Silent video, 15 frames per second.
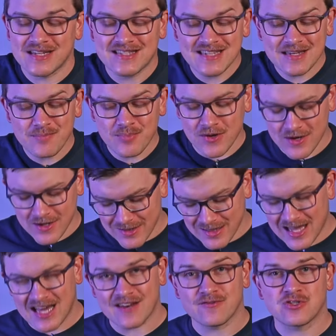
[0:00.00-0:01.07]
but it did put a
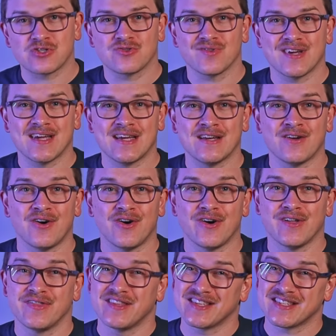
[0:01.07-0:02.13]
lot of strain
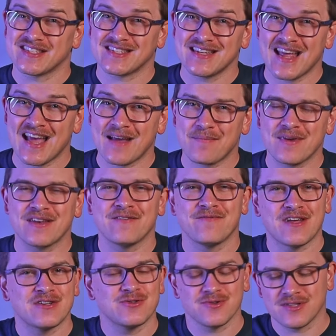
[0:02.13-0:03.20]
on the snap and
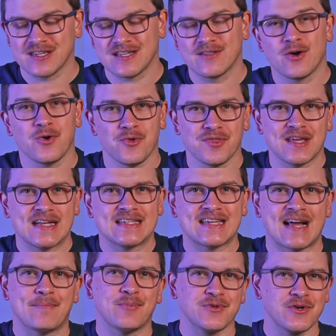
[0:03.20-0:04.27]
eventually the whole thing
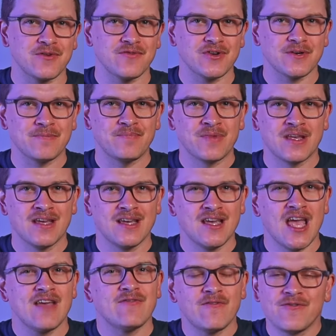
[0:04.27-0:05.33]
toppled over.
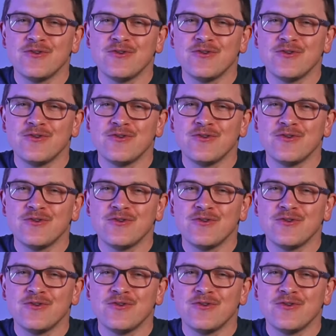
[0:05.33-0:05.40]
If a